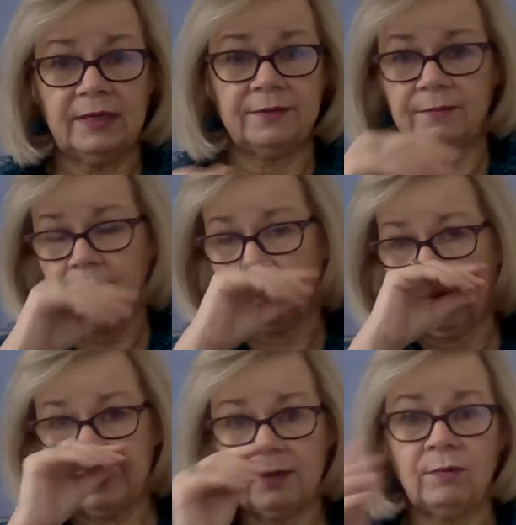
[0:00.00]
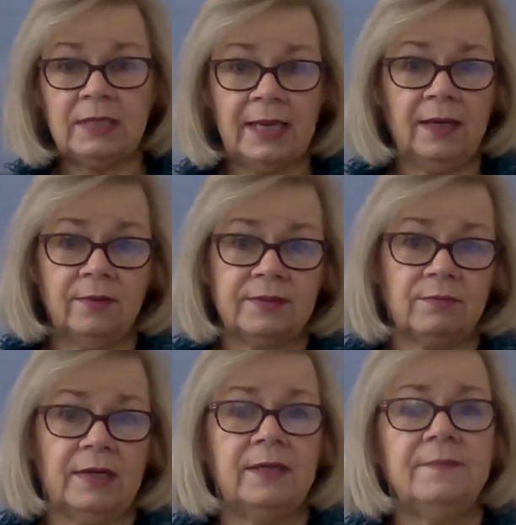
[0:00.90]
letter, why they want the house,
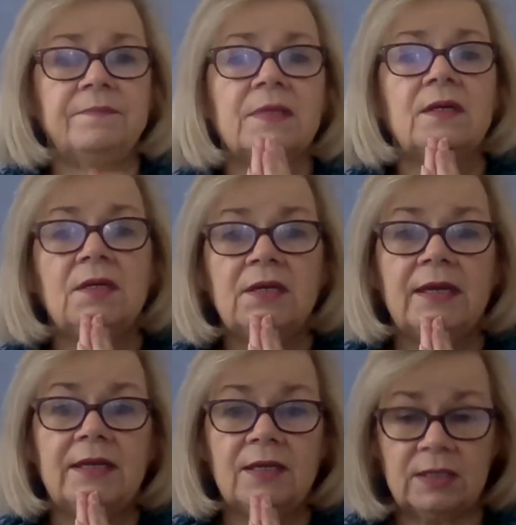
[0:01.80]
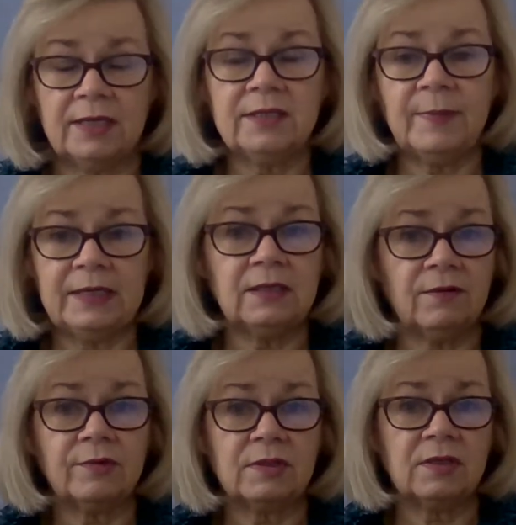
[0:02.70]
right? And it does make a
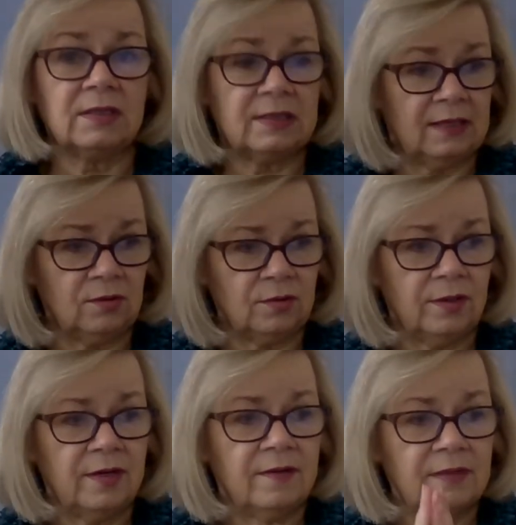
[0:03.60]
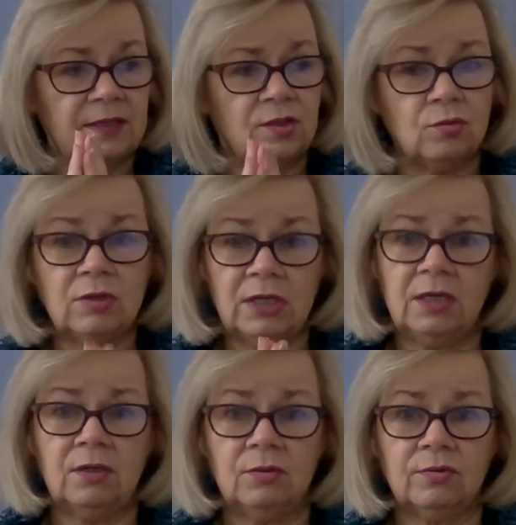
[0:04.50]
difference to the seller. They do
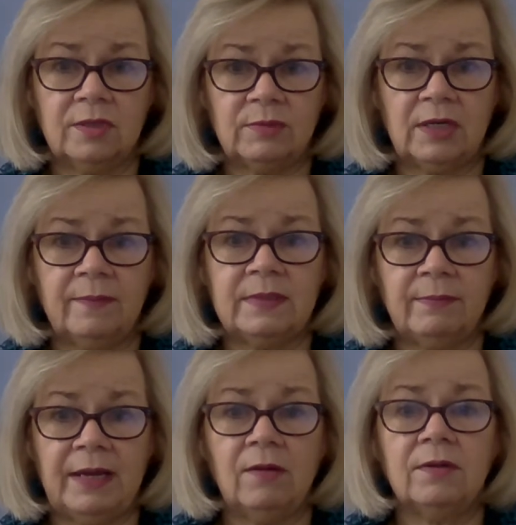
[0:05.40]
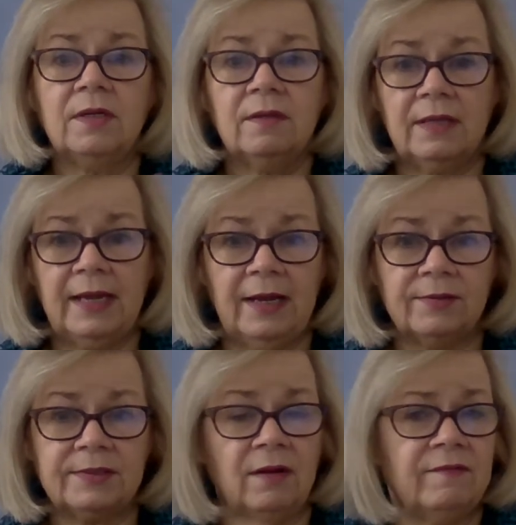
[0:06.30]
care sometimes about the
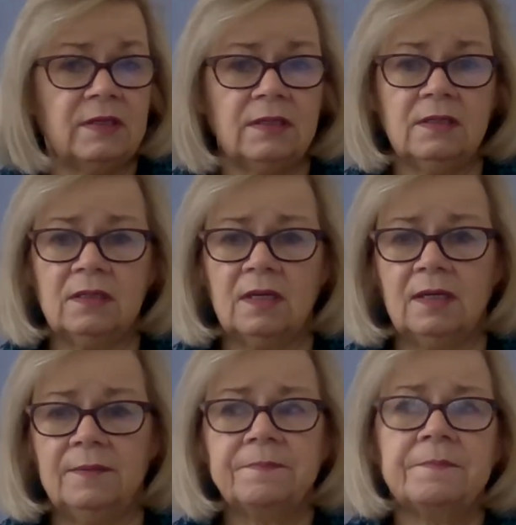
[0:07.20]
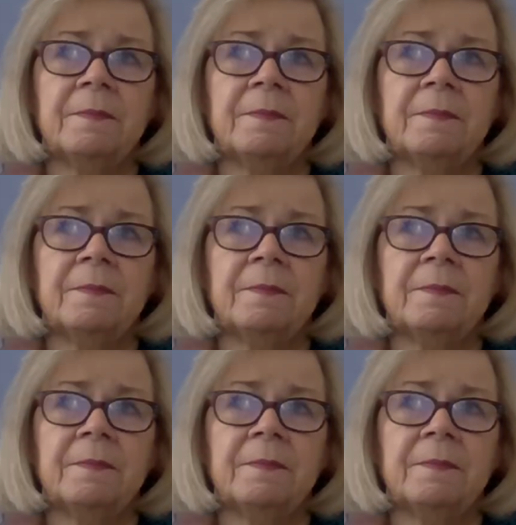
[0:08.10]
house. Now, if this is a